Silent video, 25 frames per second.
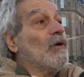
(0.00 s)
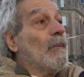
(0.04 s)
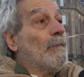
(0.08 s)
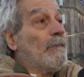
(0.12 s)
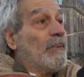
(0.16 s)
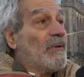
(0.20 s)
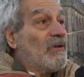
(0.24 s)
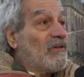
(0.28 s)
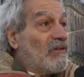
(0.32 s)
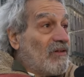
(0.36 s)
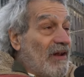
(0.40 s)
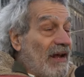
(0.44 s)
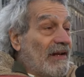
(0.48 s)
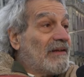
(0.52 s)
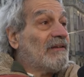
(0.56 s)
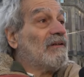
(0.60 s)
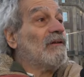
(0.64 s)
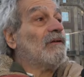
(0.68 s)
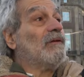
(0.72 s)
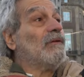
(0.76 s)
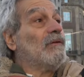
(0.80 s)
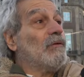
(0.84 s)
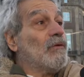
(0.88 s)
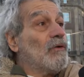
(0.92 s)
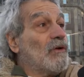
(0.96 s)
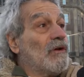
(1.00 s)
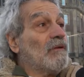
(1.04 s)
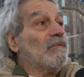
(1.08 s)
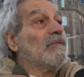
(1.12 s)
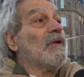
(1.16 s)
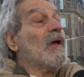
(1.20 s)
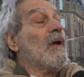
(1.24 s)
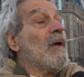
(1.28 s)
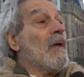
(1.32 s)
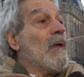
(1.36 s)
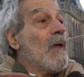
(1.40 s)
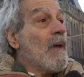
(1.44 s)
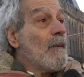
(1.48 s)
you're protected and you could
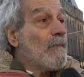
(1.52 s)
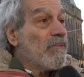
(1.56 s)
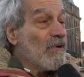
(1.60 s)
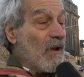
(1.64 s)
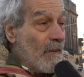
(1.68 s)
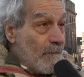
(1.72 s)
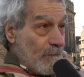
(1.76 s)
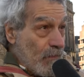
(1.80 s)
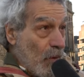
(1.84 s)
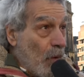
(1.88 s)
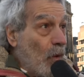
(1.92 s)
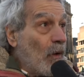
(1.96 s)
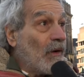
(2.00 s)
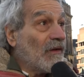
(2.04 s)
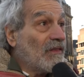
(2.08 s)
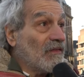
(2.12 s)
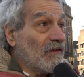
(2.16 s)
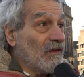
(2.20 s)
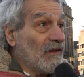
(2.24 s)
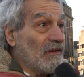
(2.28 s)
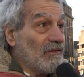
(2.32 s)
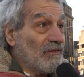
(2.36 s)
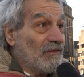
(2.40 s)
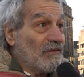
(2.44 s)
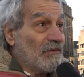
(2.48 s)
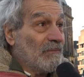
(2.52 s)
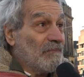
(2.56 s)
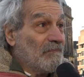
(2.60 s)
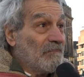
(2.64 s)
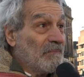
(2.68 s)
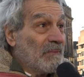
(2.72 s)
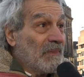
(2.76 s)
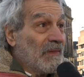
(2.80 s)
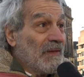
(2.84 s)
report this.